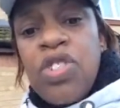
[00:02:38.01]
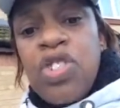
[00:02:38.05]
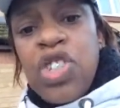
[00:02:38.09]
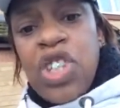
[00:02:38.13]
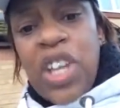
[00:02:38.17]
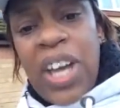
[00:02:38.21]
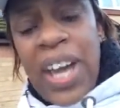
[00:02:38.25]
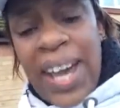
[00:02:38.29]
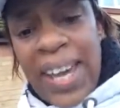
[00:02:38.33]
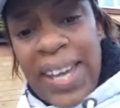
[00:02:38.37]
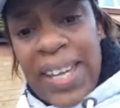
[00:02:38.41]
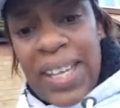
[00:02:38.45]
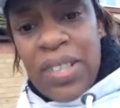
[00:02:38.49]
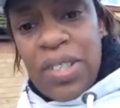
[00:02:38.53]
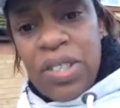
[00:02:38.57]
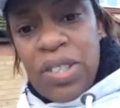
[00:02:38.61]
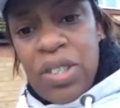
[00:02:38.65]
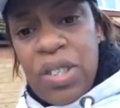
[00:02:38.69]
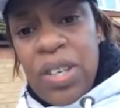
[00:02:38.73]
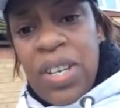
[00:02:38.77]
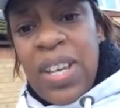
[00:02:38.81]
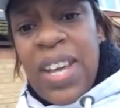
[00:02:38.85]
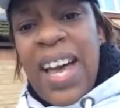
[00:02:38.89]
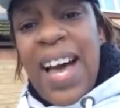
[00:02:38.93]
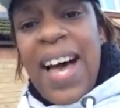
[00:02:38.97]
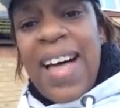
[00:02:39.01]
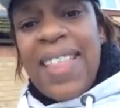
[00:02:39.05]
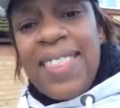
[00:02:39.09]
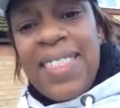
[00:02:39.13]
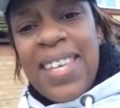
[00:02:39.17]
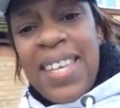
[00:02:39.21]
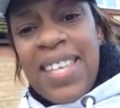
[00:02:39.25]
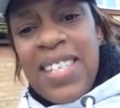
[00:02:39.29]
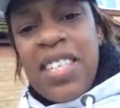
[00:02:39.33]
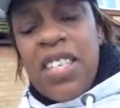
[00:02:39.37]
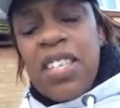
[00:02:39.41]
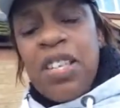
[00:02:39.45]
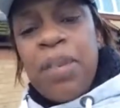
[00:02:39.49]
change,
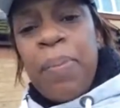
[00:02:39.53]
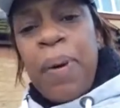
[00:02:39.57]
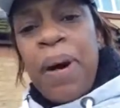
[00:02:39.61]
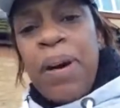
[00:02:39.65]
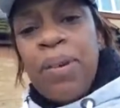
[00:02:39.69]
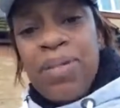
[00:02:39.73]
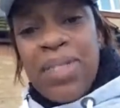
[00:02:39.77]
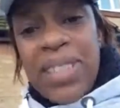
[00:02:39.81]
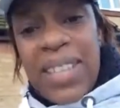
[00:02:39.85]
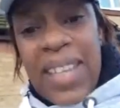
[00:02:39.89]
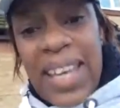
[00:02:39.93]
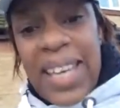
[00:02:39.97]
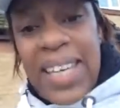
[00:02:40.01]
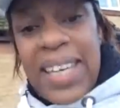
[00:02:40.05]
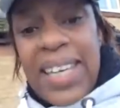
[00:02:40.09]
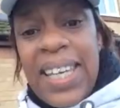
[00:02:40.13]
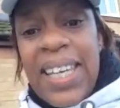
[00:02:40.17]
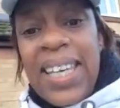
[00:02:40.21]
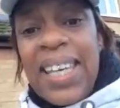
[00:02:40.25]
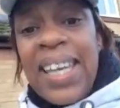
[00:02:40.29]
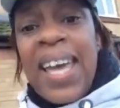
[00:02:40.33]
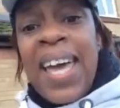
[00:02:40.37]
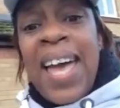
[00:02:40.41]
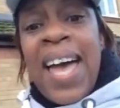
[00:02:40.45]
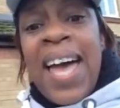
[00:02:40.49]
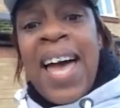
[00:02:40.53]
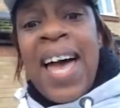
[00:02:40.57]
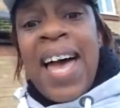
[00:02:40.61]
and this is about taking